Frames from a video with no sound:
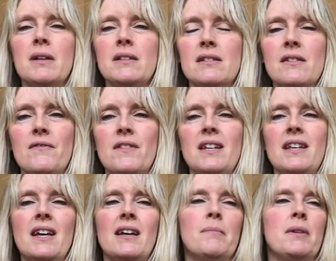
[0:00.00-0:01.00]
months of the
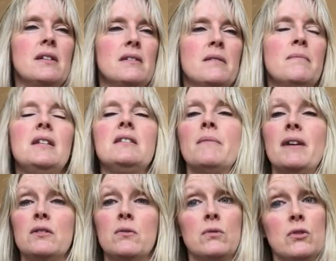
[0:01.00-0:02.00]
year because Demeter
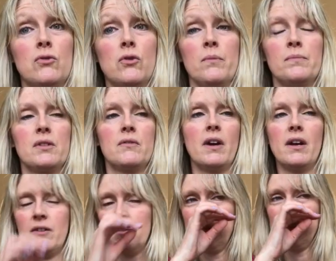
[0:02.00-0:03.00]
makes all the crops
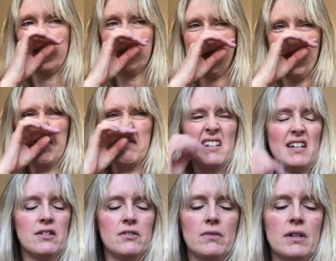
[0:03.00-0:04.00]
grow. It's making my
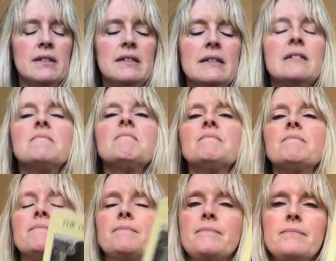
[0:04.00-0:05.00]
nose run.
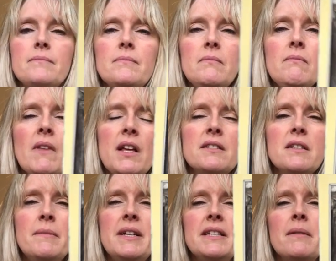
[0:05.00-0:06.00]

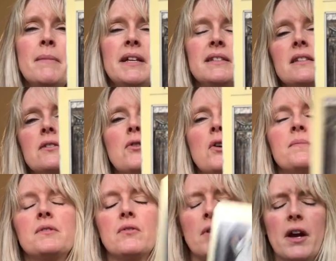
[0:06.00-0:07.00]
Demeter makes the
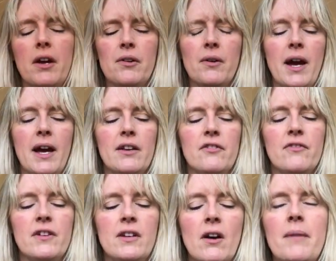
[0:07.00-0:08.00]
crops grow and
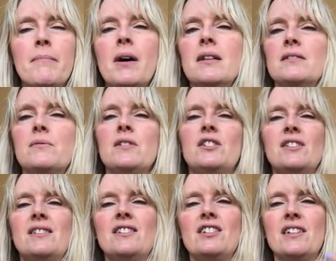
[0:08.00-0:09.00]
for nine months, which
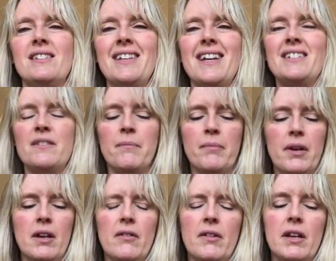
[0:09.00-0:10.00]
is the gestation
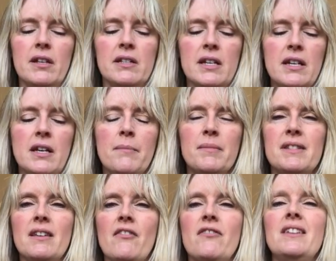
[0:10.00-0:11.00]
period,
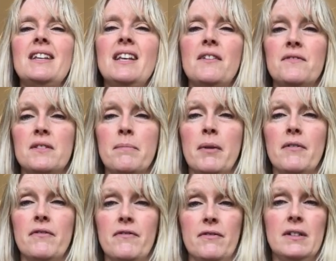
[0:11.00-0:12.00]
Persephone lives
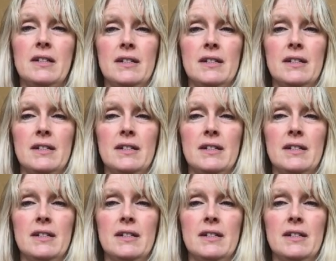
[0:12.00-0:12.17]
above